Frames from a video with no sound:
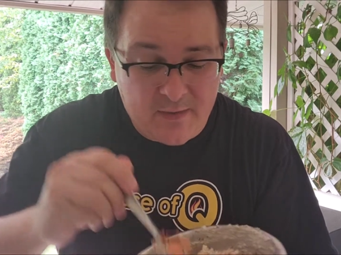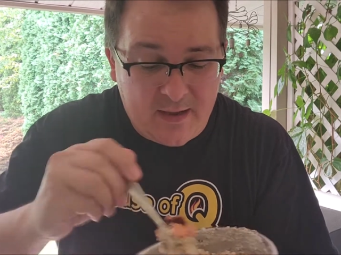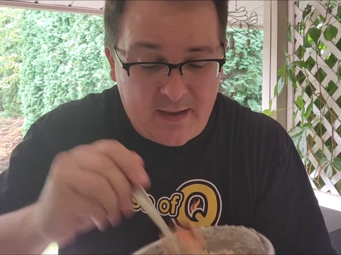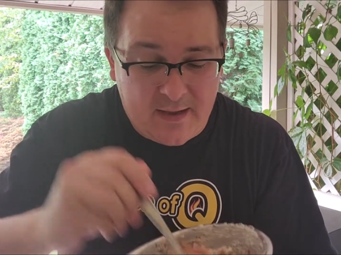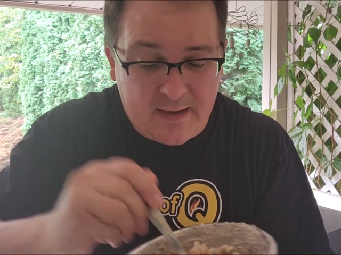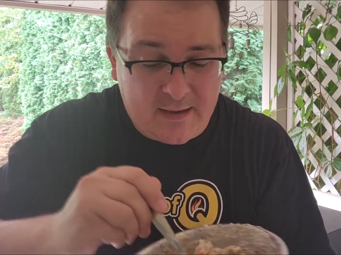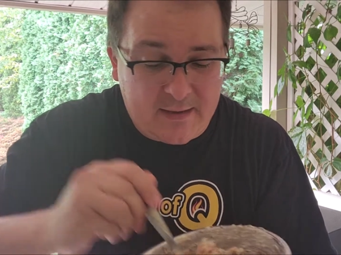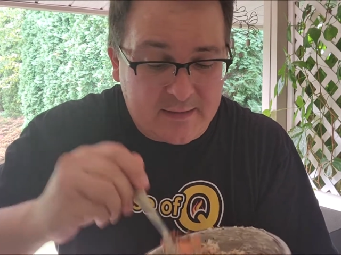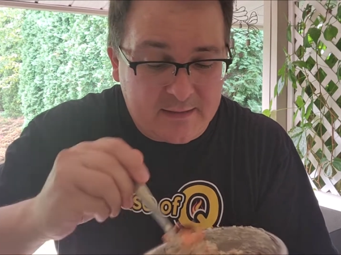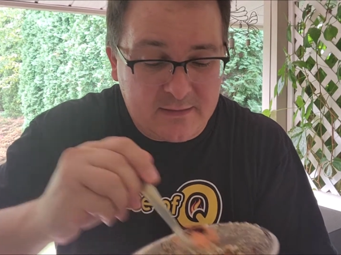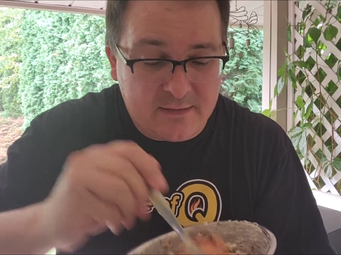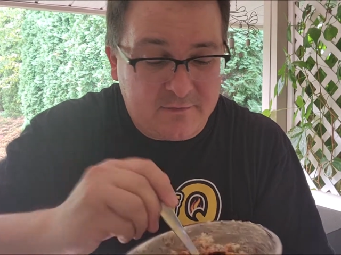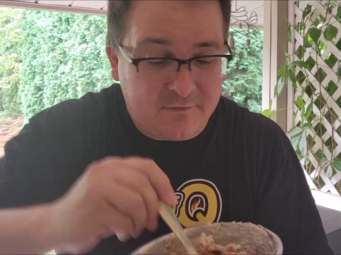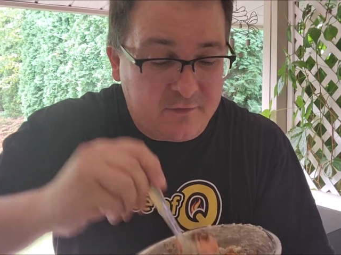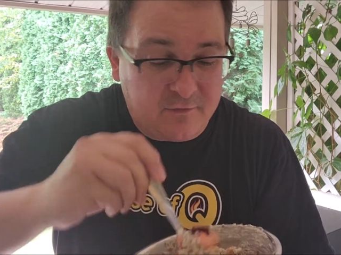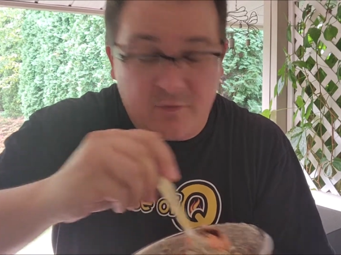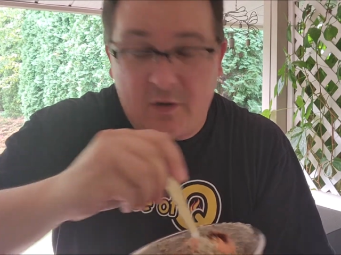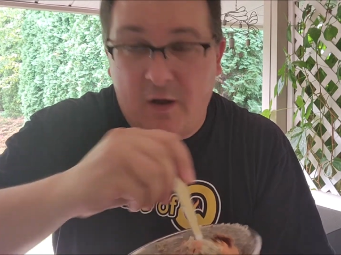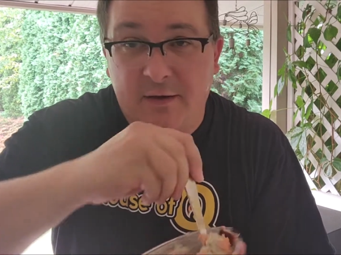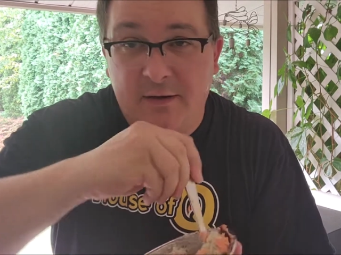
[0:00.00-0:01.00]
And if
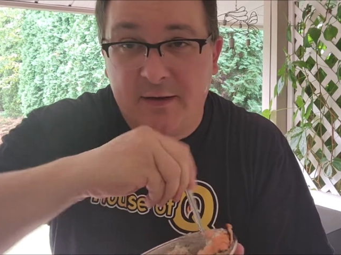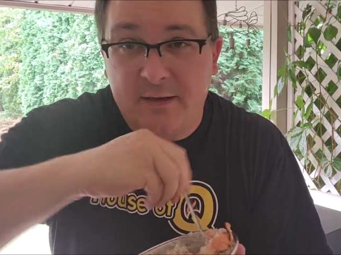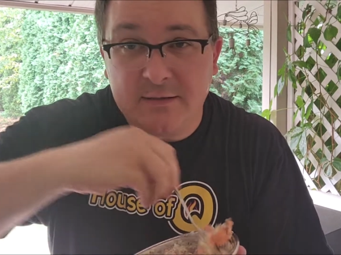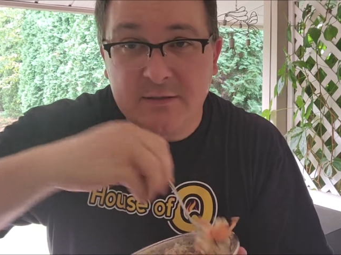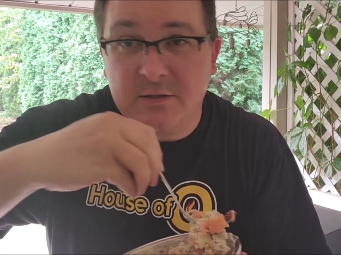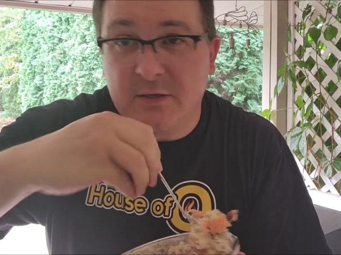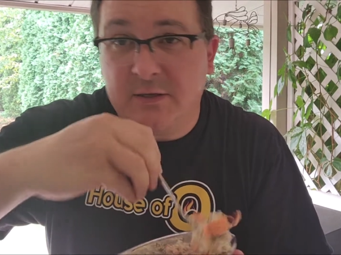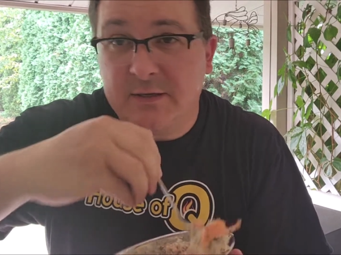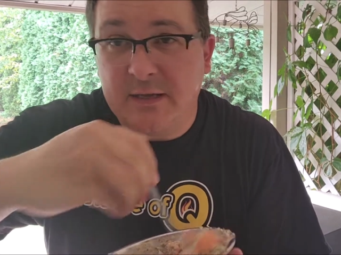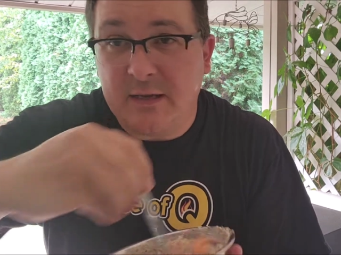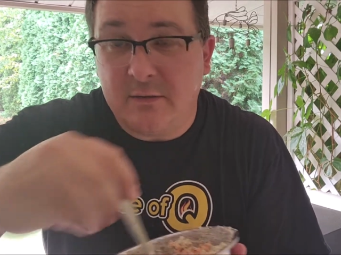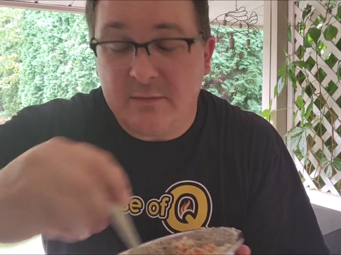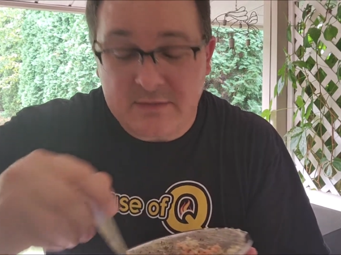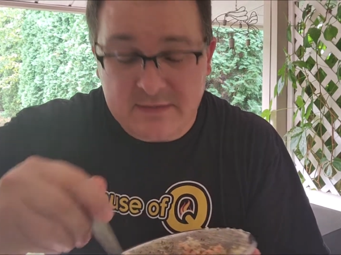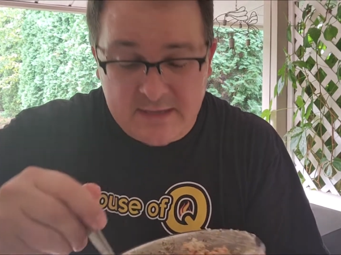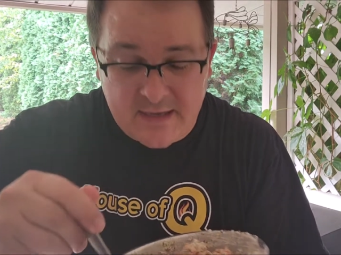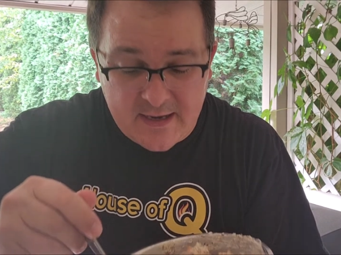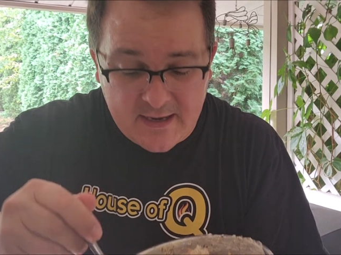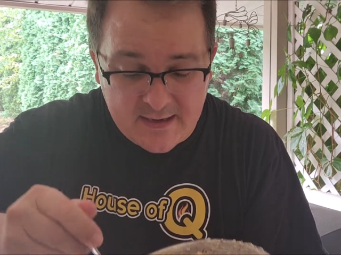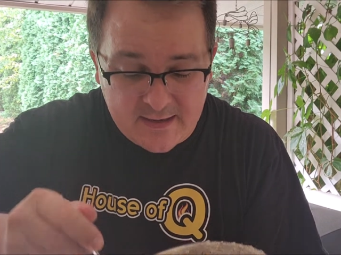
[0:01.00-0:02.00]
you've got nuts on the
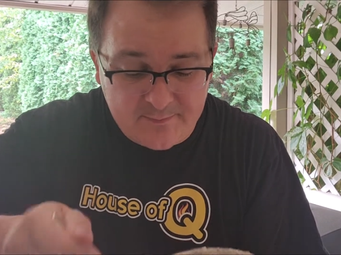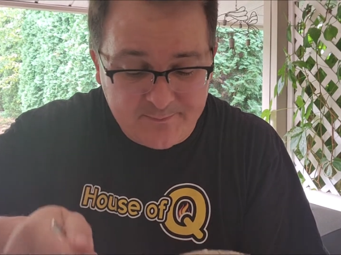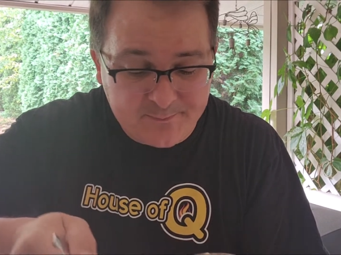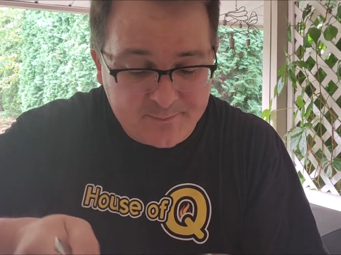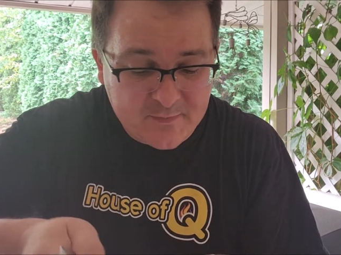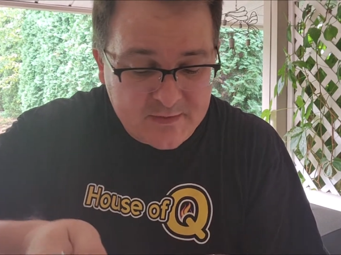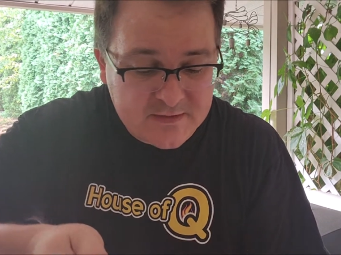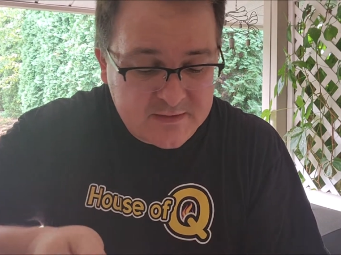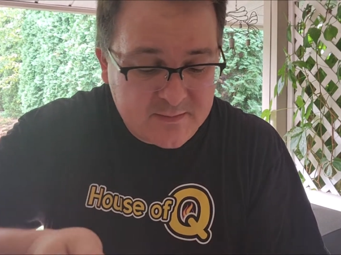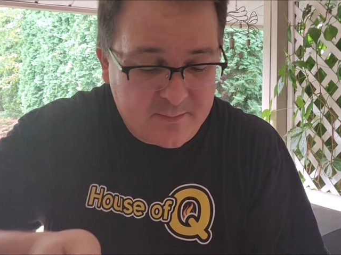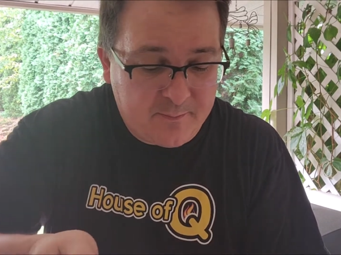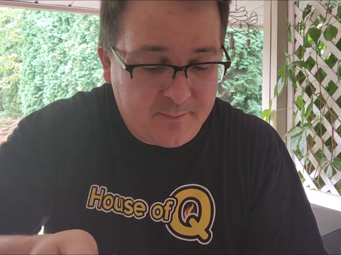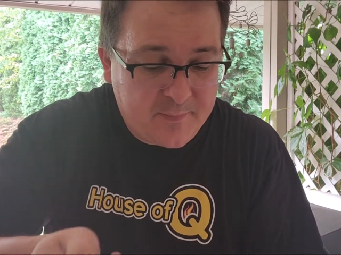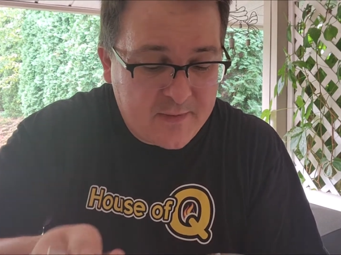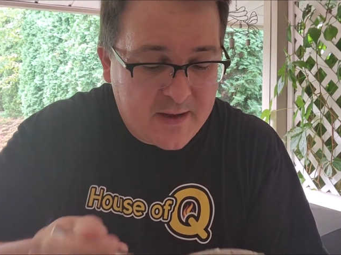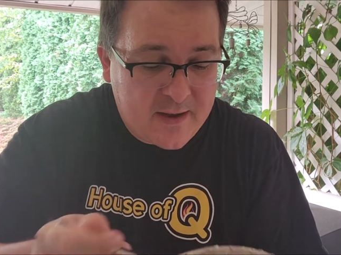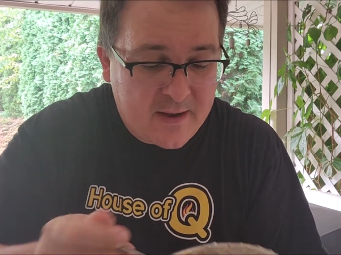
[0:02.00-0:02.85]
outside, some